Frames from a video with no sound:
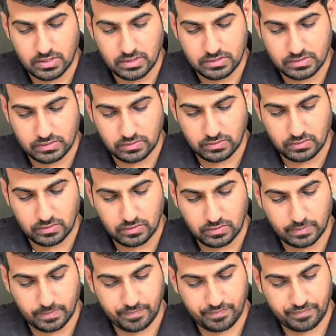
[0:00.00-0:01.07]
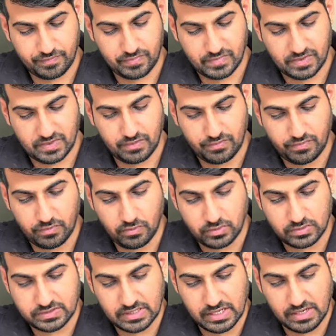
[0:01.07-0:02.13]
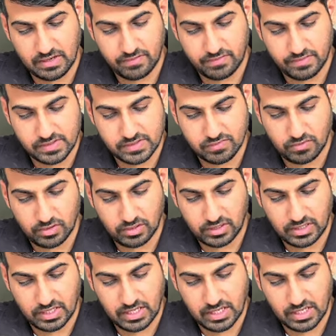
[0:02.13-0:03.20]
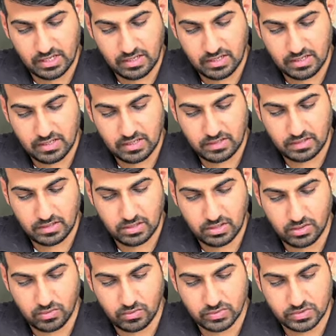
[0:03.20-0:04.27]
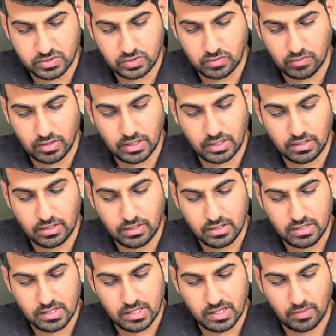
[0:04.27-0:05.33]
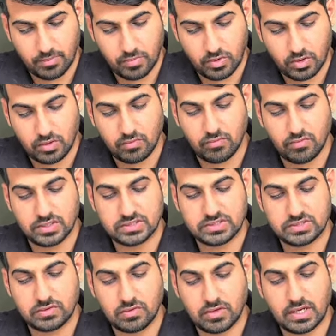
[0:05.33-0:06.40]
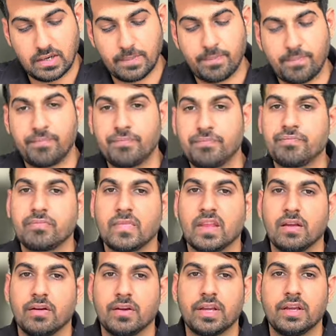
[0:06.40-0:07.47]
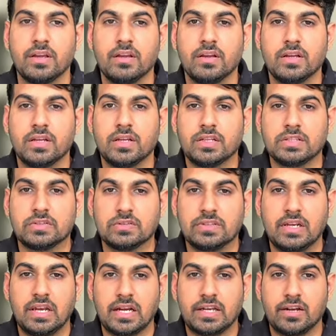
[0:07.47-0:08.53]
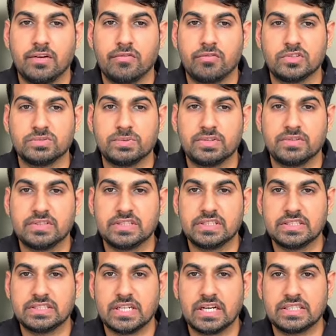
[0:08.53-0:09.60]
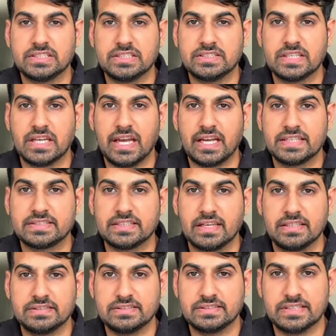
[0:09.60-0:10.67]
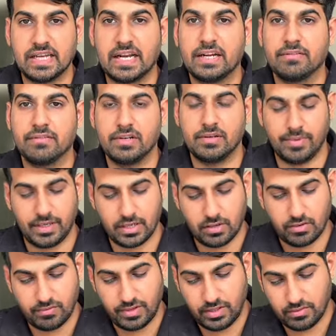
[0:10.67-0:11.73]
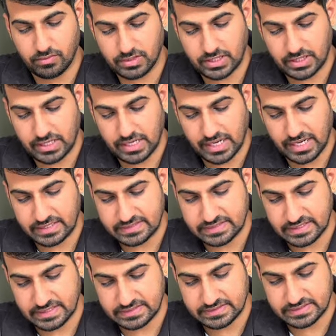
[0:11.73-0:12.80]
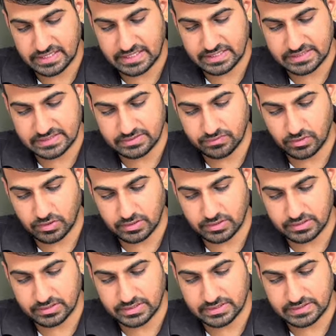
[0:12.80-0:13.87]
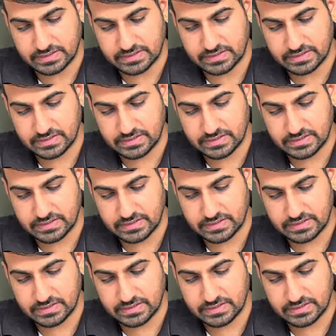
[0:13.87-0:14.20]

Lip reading: So the force F is what? K q square upon 1 square. Okay. So the electric force between the charges x and z will be, now we know that x and z is what? This,